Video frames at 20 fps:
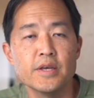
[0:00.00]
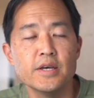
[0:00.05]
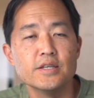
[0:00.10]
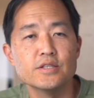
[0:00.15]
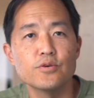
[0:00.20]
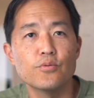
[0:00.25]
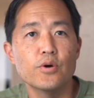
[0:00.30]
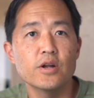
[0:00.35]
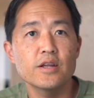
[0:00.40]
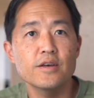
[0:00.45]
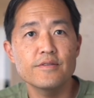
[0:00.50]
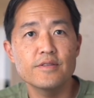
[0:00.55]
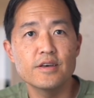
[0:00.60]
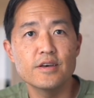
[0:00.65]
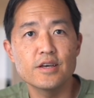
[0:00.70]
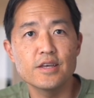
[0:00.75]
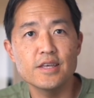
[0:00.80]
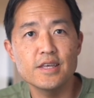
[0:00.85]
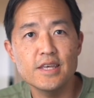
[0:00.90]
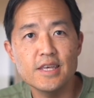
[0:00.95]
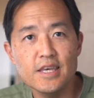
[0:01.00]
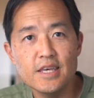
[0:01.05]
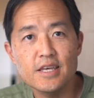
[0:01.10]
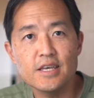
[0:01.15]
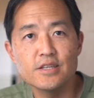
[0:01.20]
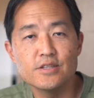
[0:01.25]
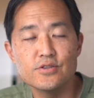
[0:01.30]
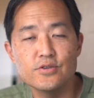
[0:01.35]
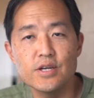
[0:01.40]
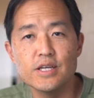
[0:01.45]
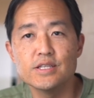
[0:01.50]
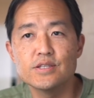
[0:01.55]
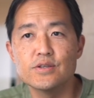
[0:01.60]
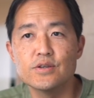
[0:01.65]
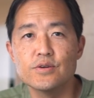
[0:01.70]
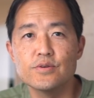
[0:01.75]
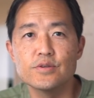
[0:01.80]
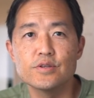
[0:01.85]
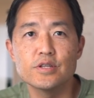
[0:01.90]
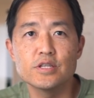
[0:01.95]
So one of the key constraints
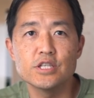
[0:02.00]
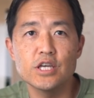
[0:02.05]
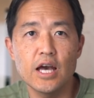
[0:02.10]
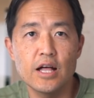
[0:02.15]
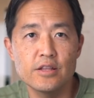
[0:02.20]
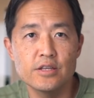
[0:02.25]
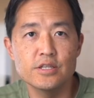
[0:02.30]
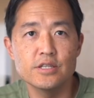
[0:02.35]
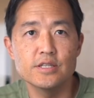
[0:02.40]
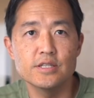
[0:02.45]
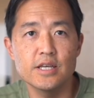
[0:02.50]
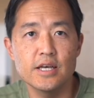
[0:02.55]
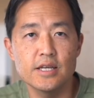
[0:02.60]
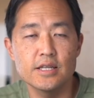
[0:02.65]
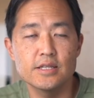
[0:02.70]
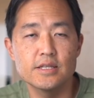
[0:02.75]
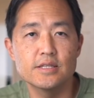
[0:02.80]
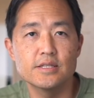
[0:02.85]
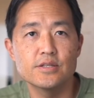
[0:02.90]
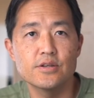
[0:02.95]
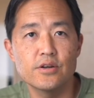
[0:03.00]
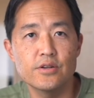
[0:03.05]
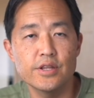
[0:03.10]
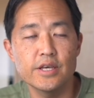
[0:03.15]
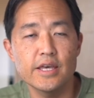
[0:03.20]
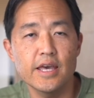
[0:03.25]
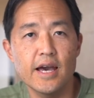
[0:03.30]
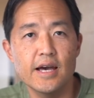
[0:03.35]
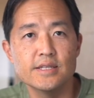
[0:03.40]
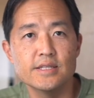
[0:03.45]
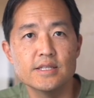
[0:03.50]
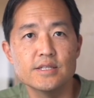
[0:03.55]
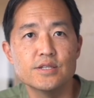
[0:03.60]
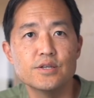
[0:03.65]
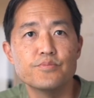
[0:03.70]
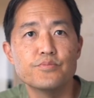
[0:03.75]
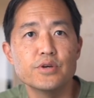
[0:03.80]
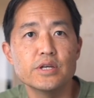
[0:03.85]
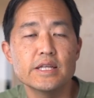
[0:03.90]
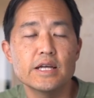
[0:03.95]
or challenges that Starlink has is to
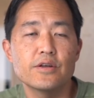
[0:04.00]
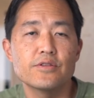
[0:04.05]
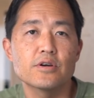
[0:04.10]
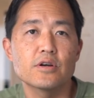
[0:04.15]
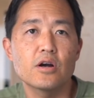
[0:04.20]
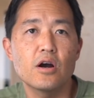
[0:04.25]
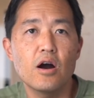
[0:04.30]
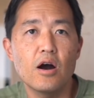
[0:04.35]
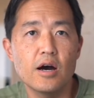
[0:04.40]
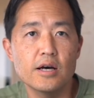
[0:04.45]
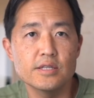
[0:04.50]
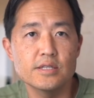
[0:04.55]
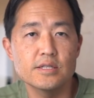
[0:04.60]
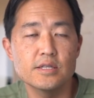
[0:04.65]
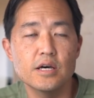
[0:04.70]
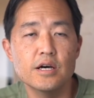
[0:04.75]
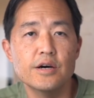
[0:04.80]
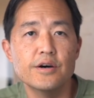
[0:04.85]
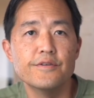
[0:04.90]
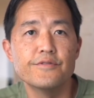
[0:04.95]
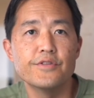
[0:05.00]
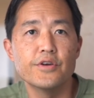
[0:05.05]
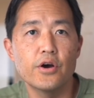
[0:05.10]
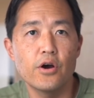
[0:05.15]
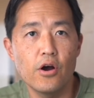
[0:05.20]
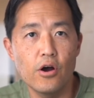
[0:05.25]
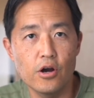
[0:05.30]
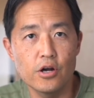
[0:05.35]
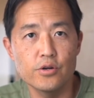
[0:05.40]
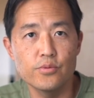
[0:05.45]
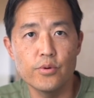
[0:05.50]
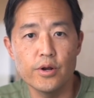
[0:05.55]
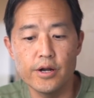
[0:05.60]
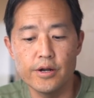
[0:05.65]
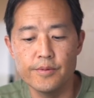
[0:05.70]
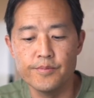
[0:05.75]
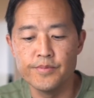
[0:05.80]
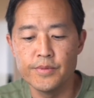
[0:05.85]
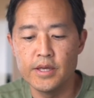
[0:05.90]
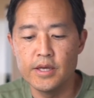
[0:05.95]
bring down the costs of the hardware.
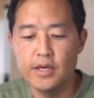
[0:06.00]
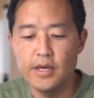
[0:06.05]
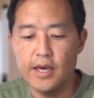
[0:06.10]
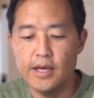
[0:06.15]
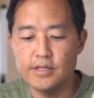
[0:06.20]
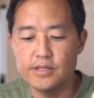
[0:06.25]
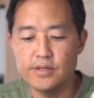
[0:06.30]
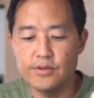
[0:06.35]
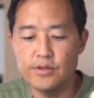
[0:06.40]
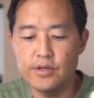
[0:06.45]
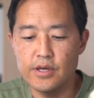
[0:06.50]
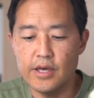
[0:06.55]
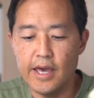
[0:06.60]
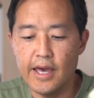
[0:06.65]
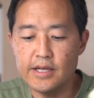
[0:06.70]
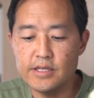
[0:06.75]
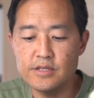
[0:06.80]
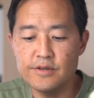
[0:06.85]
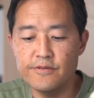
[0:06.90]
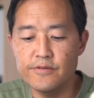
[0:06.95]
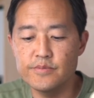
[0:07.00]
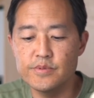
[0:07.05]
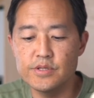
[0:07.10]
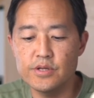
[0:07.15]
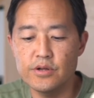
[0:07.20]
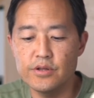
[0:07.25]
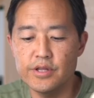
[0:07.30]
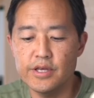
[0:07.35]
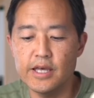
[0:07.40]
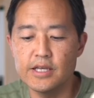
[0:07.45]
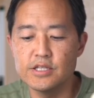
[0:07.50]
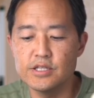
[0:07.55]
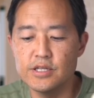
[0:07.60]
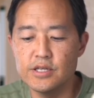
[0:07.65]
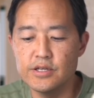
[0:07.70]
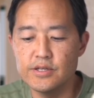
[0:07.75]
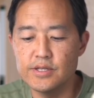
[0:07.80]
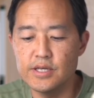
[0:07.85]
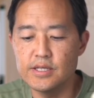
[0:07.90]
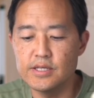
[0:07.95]
And so the answer from Starlink
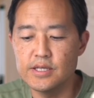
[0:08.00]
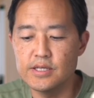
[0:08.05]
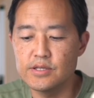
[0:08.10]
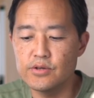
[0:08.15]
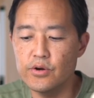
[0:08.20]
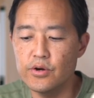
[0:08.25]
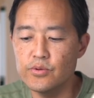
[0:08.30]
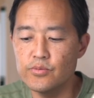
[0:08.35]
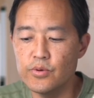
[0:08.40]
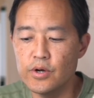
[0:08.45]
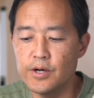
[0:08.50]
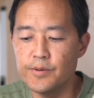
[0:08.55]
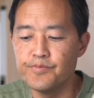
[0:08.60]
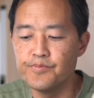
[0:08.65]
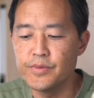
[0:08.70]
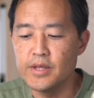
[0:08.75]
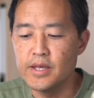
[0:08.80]
engineer says, it's going well,